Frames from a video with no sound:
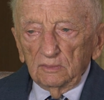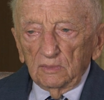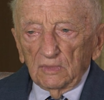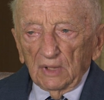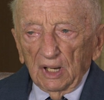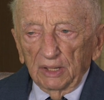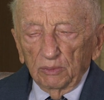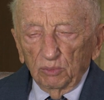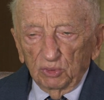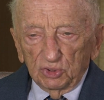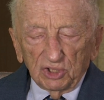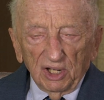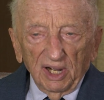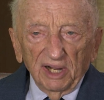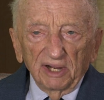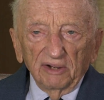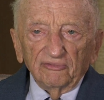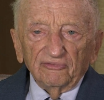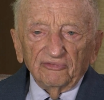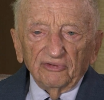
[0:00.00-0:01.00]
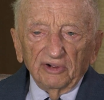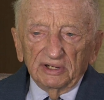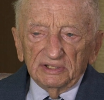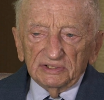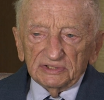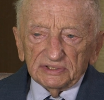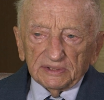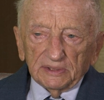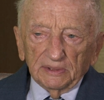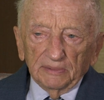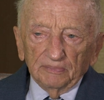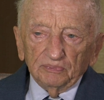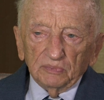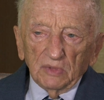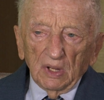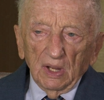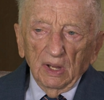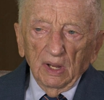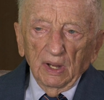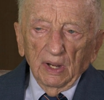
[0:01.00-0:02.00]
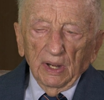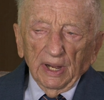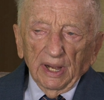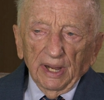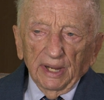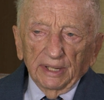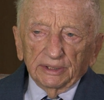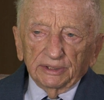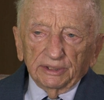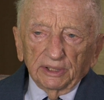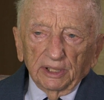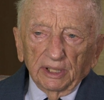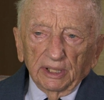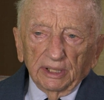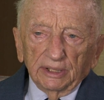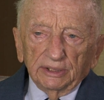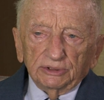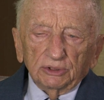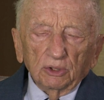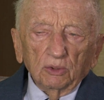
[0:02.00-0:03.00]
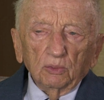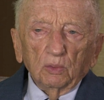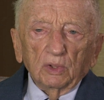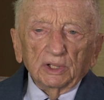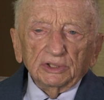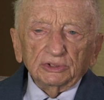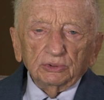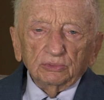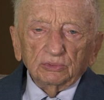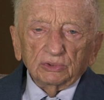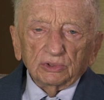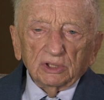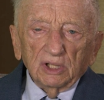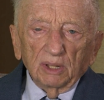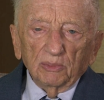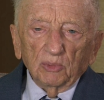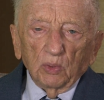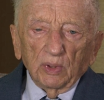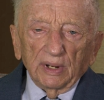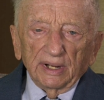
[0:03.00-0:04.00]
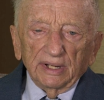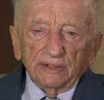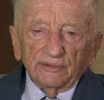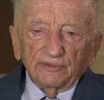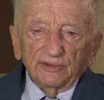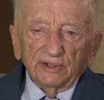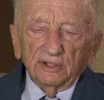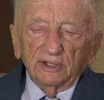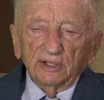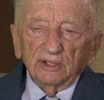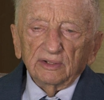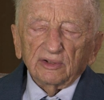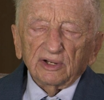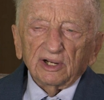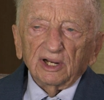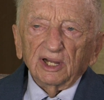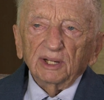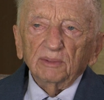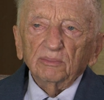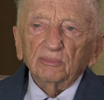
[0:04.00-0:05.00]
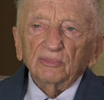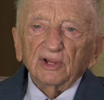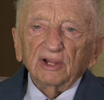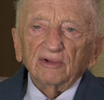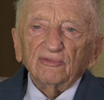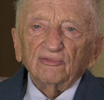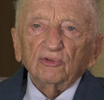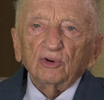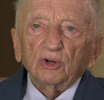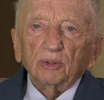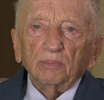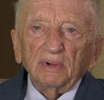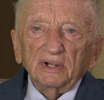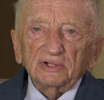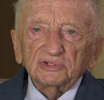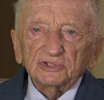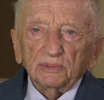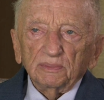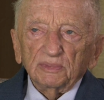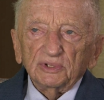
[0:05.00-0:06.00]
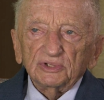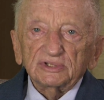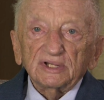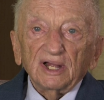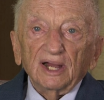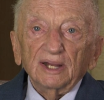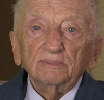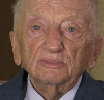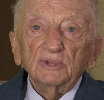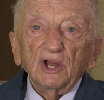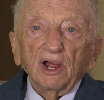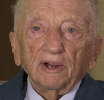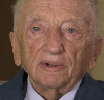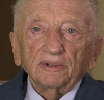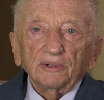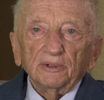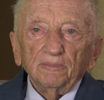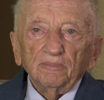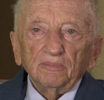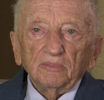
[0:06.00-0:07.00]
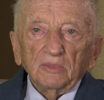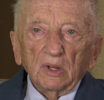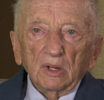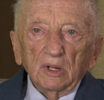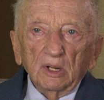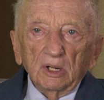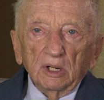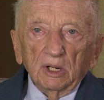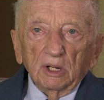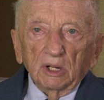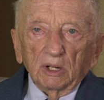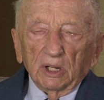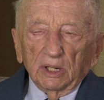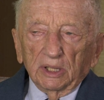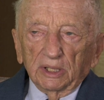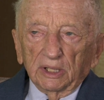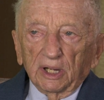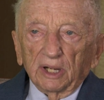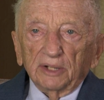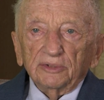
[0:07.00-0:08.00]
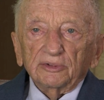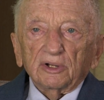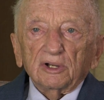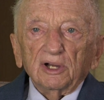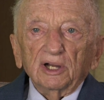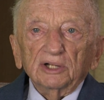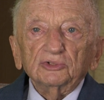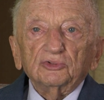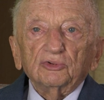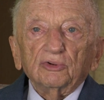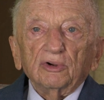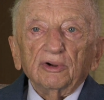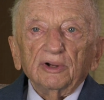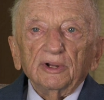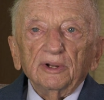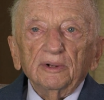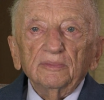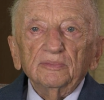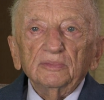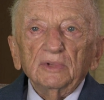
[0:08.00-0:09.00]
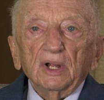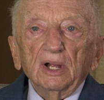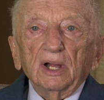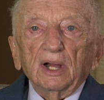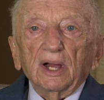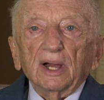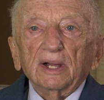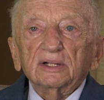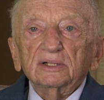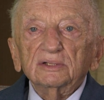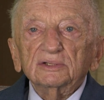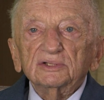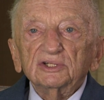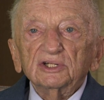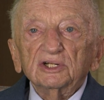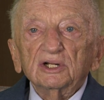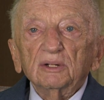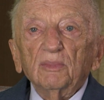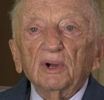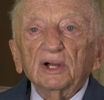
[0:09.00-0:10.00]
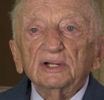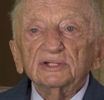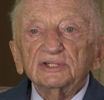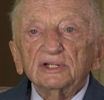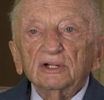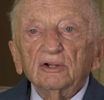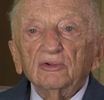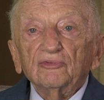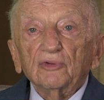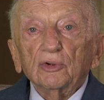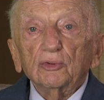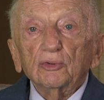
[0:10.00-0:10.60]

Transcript: and which I have faced. And I don't want you to come away thinking that I am therefore a pessimist. I'm not. On the contrary, I consider myself a